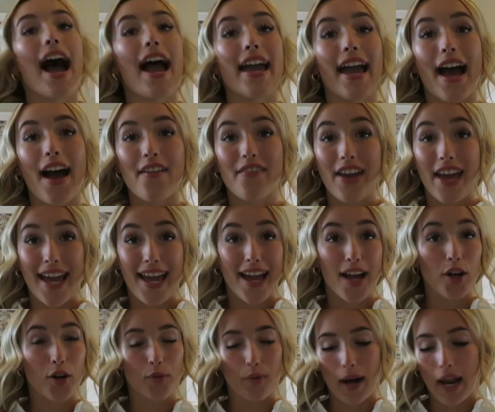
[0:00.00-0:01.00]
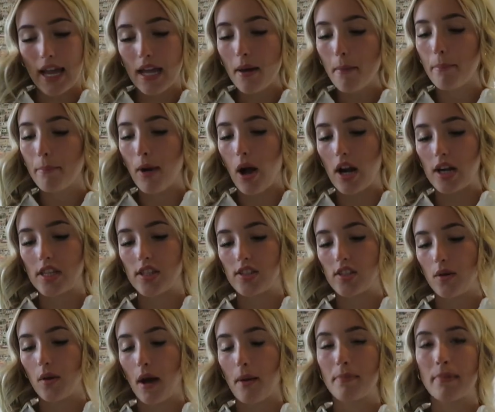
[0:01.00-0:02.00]
I have a gray
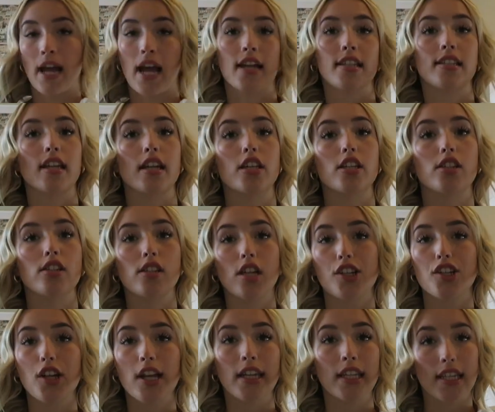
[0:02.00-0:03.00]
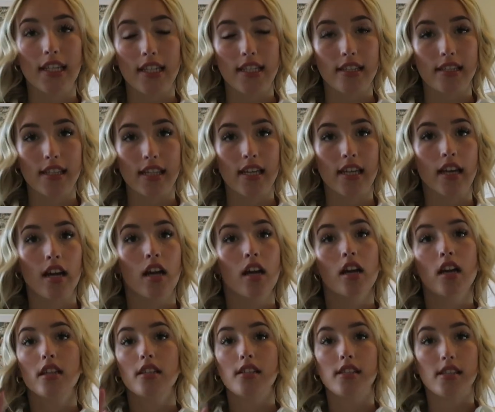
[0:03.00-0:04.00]
bodysuit up next that is such an easy
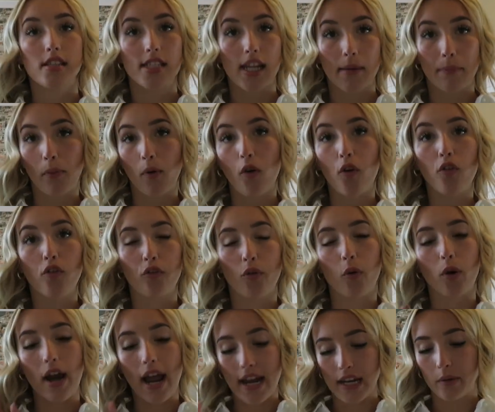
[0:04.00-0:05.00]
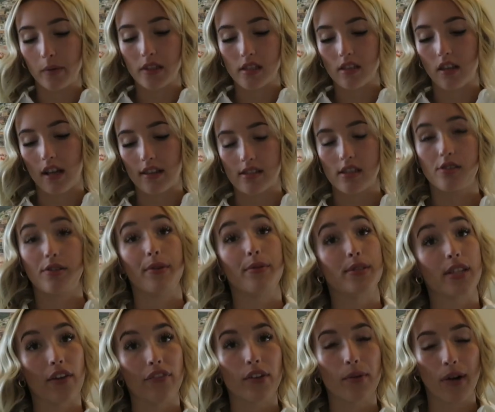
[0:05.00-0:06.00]
staple for anyone's closet, so I would
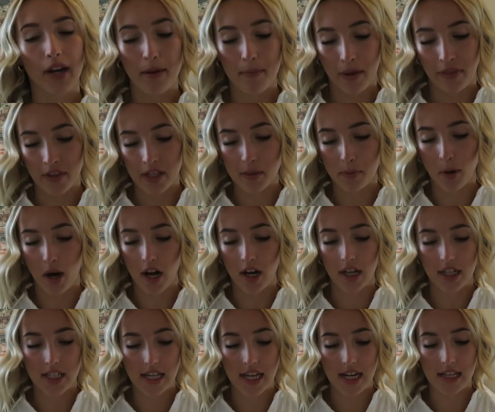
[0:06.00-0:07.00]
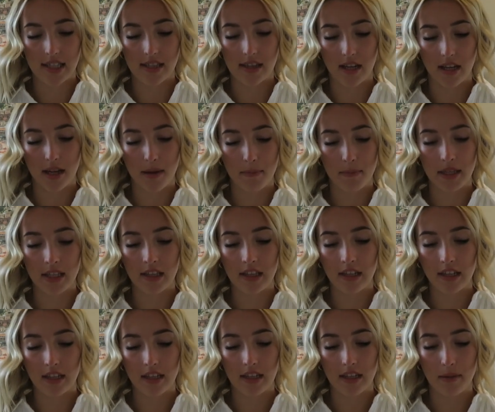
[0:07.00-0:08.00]
definitely recommend this product. It is the
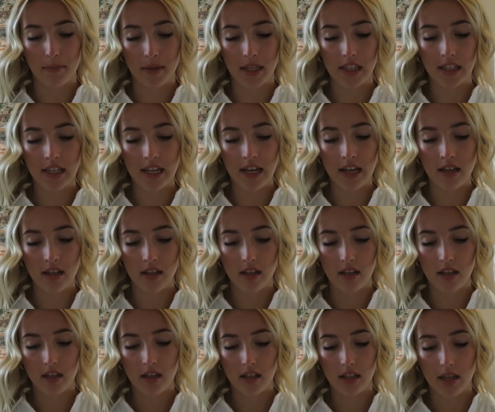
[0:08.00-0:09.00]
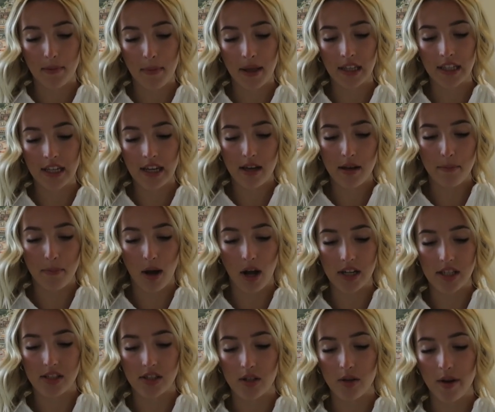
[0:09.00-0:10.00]
Camellia, Camellia, Camellia
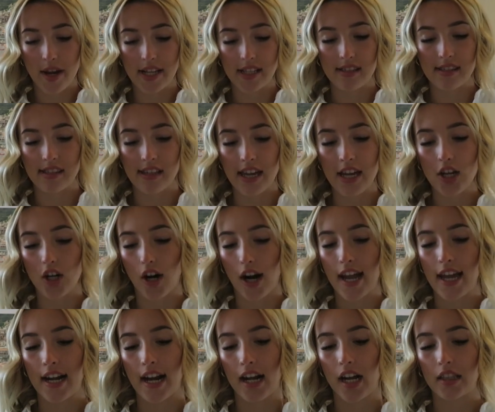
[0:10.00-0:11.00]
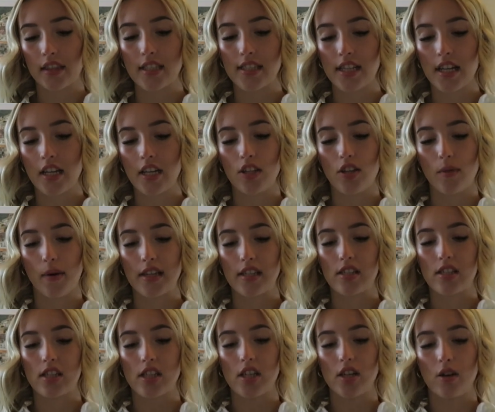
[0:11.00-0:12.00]
bodysuit in slate gray, and I got this in a U
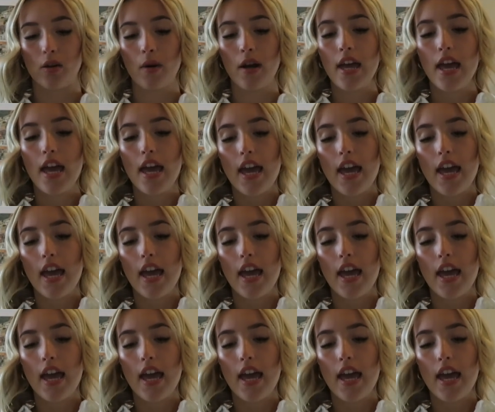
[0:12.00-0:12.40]
S two.